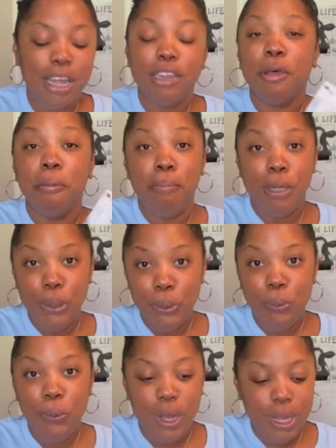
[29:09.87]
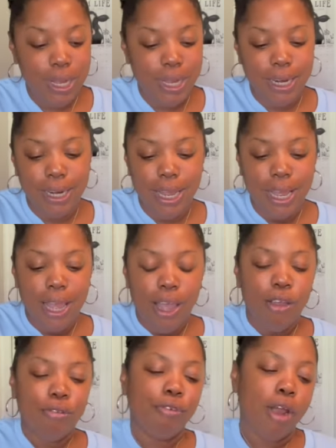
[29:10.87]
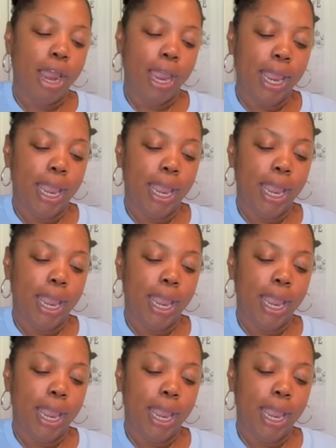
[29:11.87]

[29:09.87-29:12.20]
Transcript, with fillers: The blue one, right?